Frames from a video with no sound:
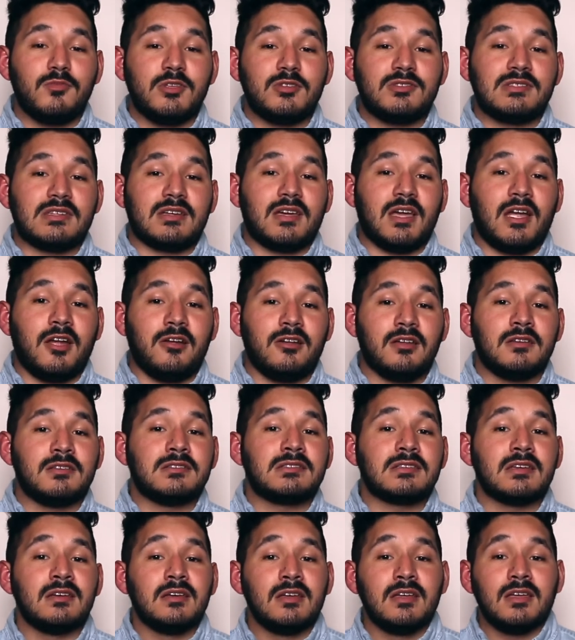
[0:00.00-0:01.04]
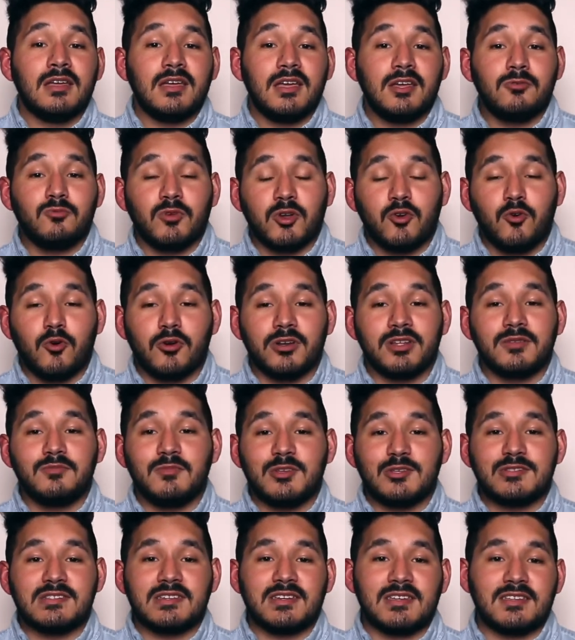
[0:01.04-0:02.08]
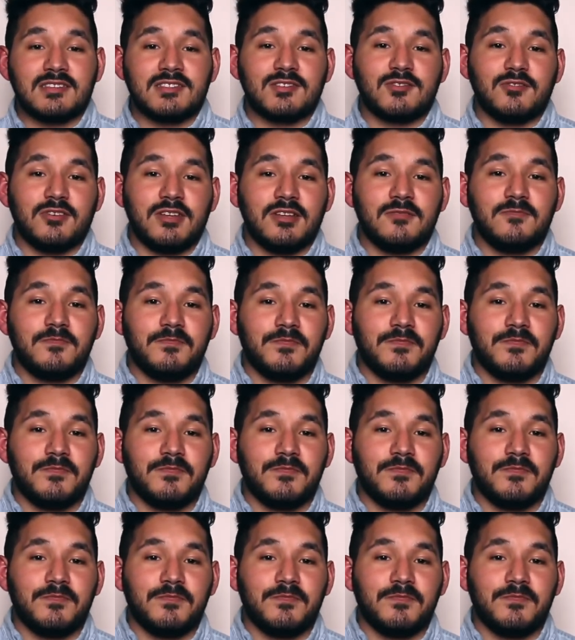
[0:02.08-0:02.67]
music areas in recorded music history.